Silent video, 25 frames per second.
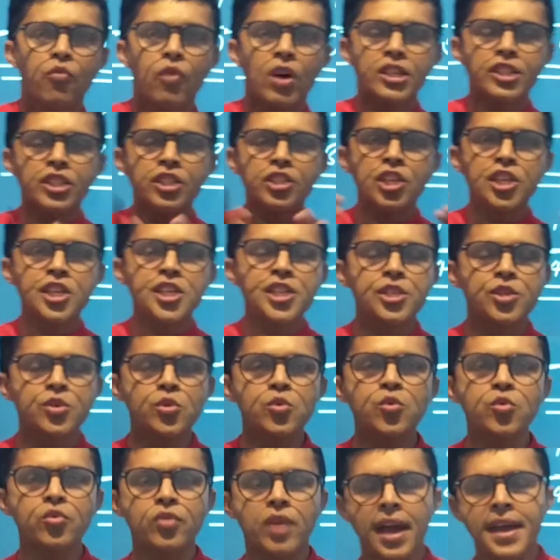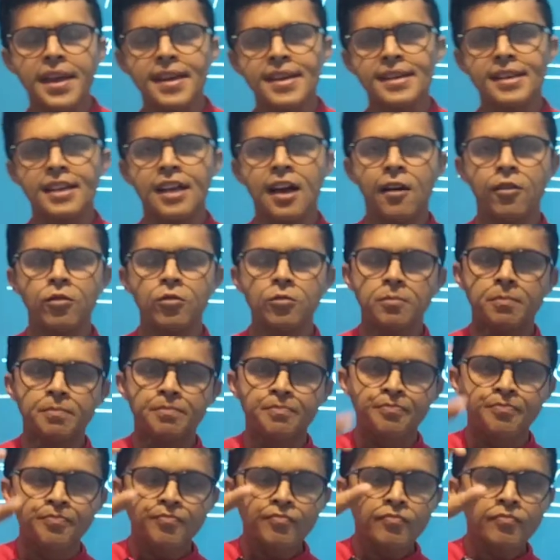What you need to do right
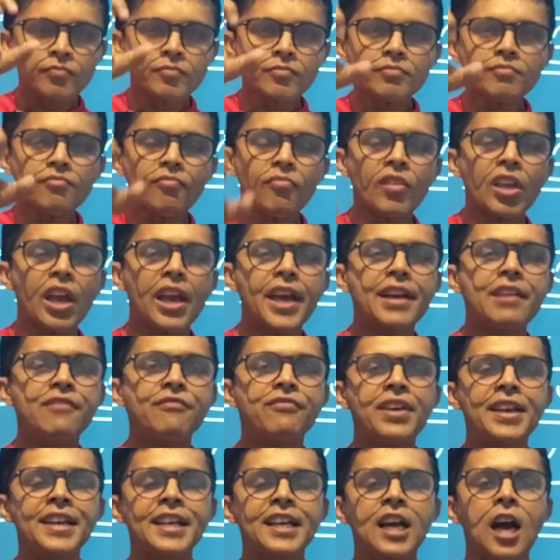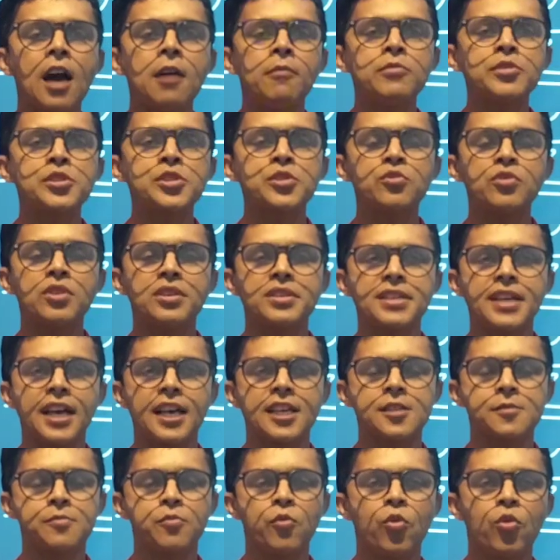now, when it comes to your
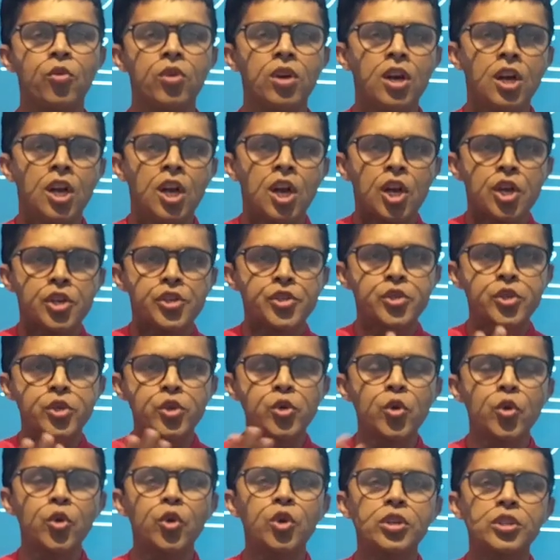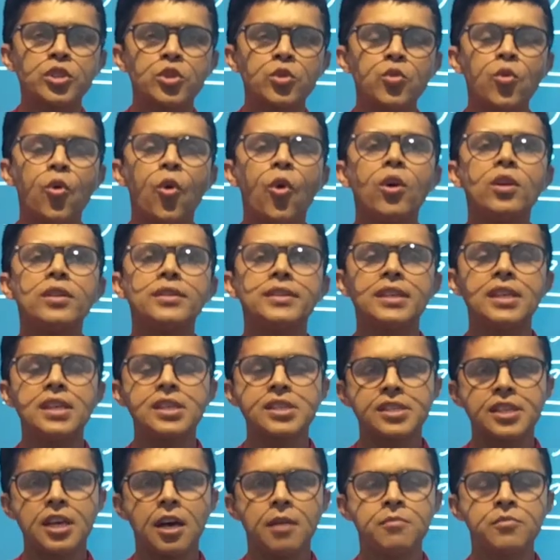textbook, you could do all
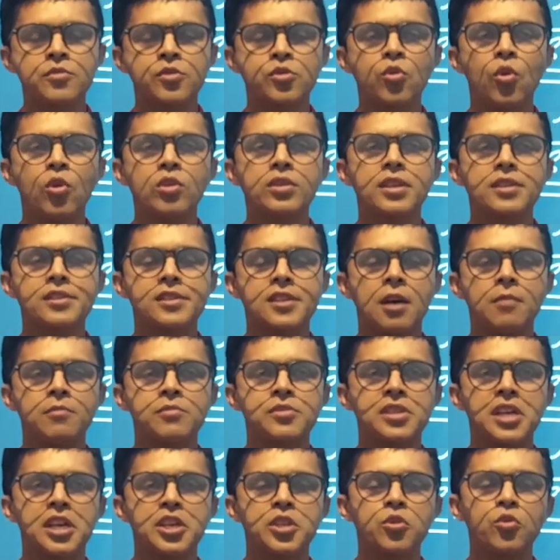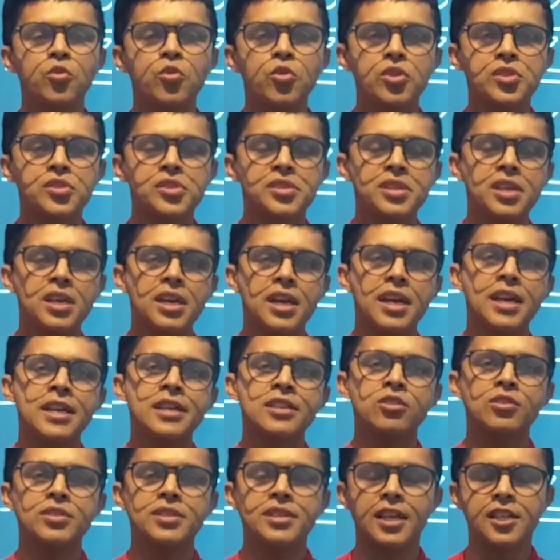these sums, all the sums that you could see
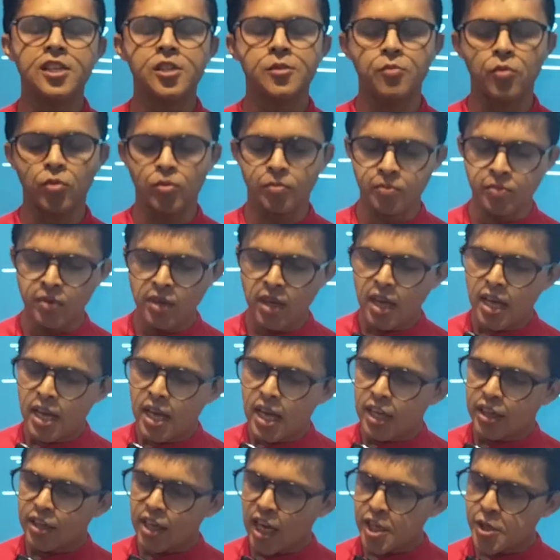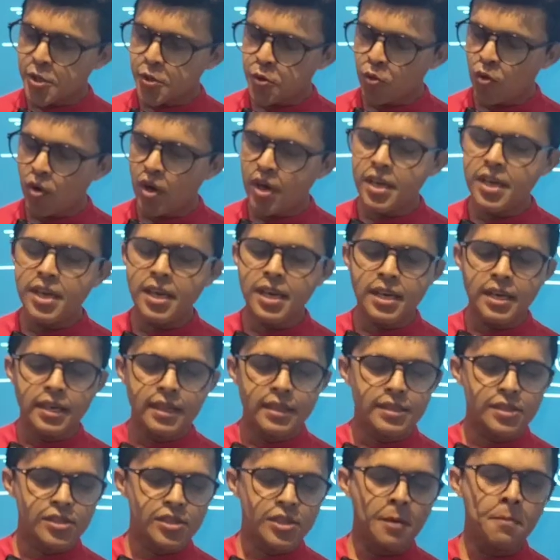in your textbook.
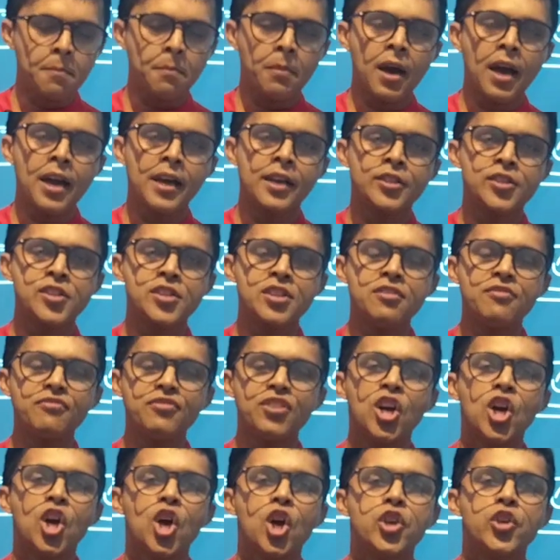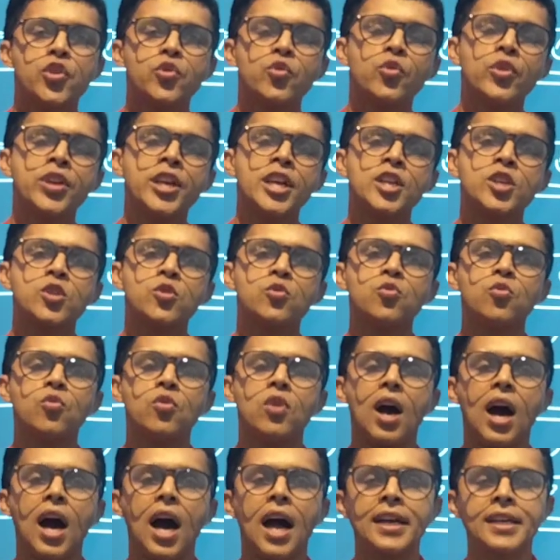Gradually, step by step, you need
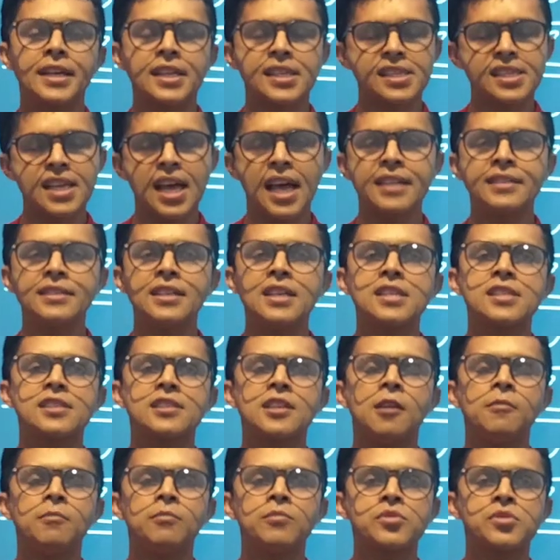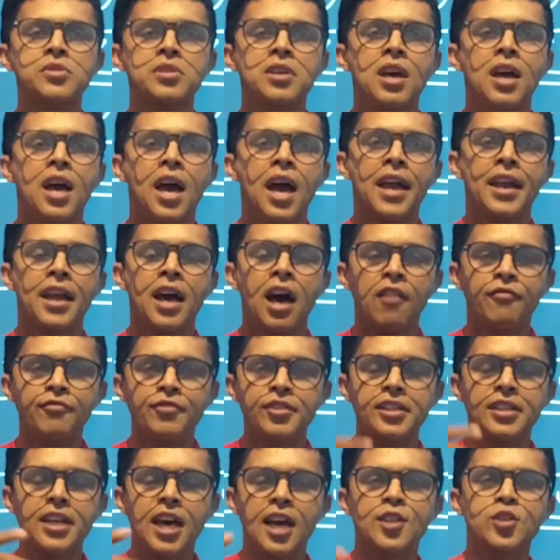to understand these sums, and
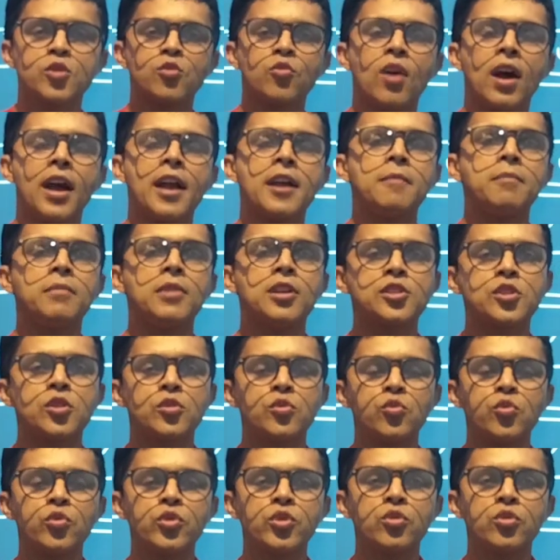after that, you are able to